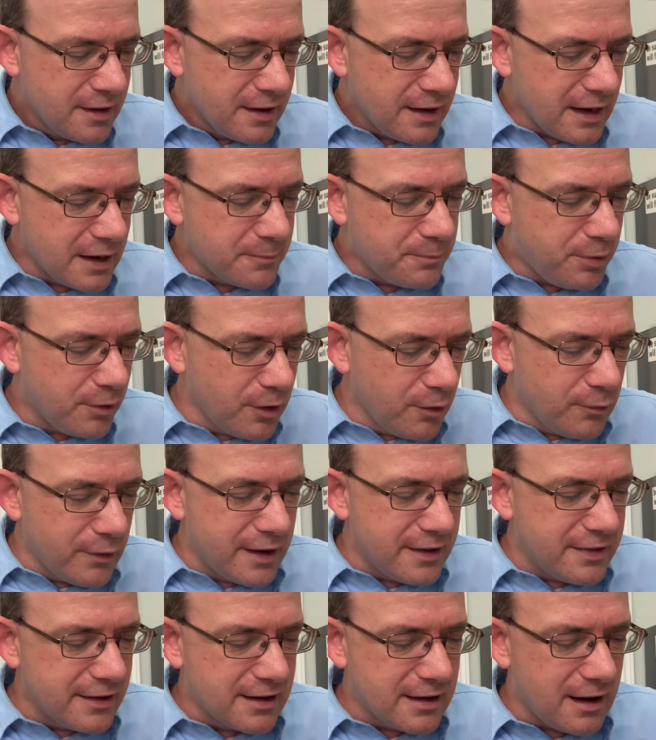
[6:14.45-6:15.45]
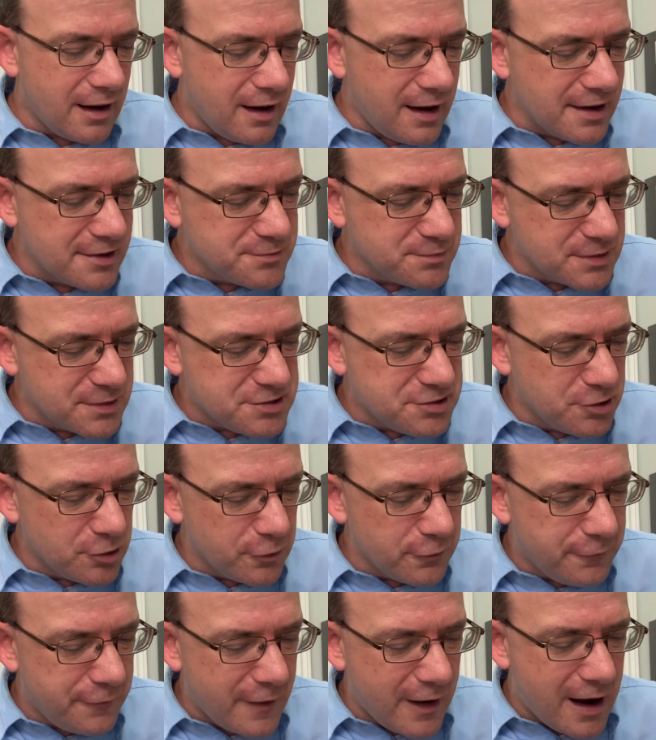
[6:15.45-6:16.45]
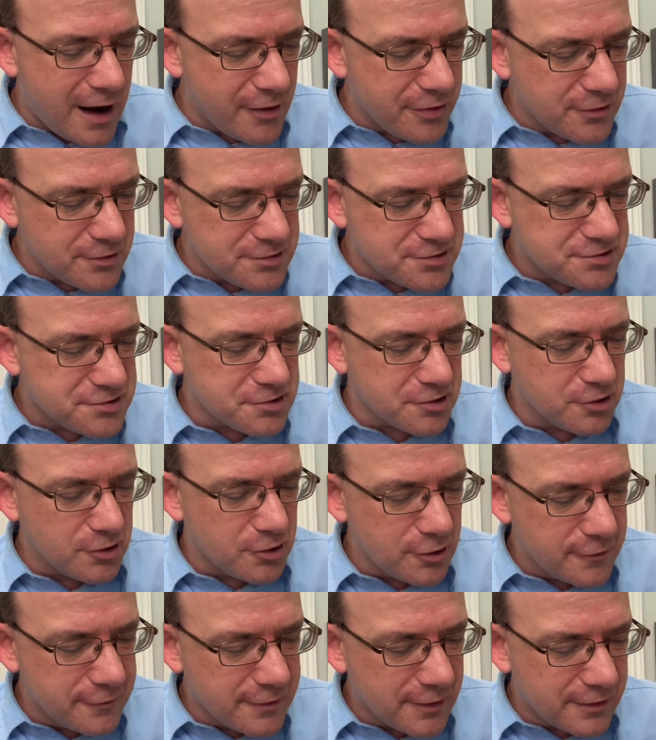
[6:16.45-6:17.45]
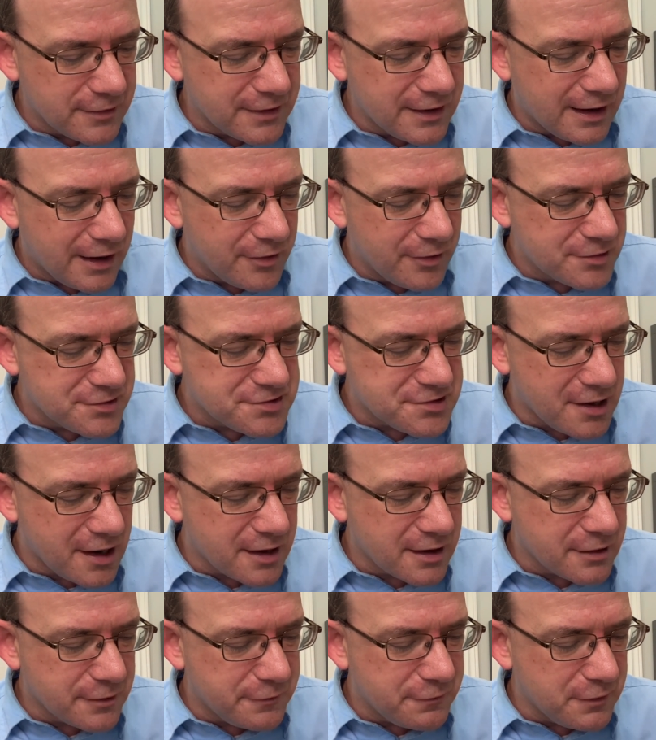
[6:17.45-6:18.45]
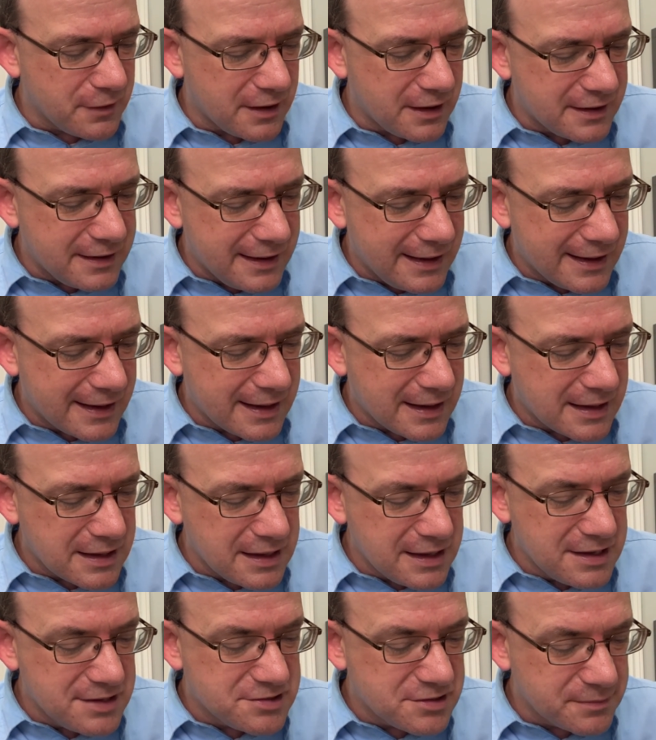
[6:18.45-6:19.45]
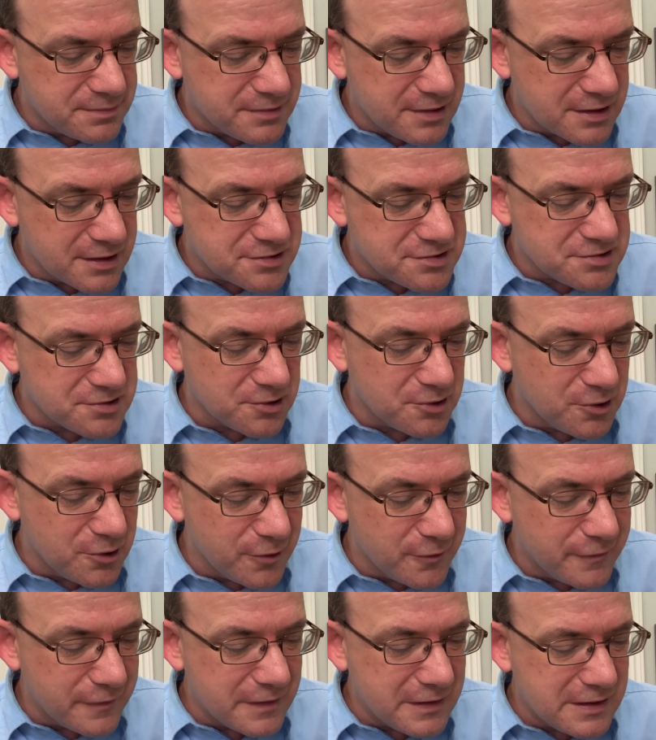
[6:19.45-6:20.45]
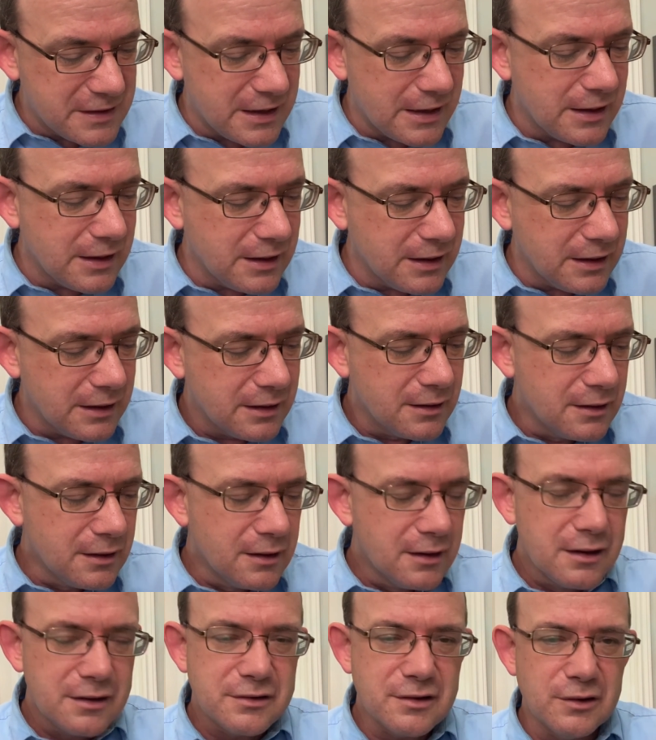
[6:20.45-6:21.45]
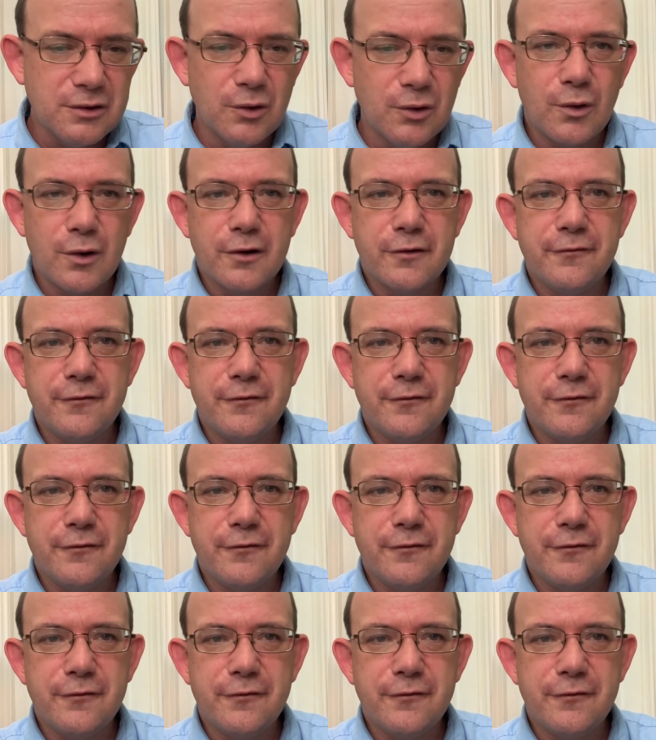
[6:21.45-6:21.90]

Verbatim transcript: and put away the gods which your fathers served on the other side of the flood and in Egypt, and serve ye the Lord.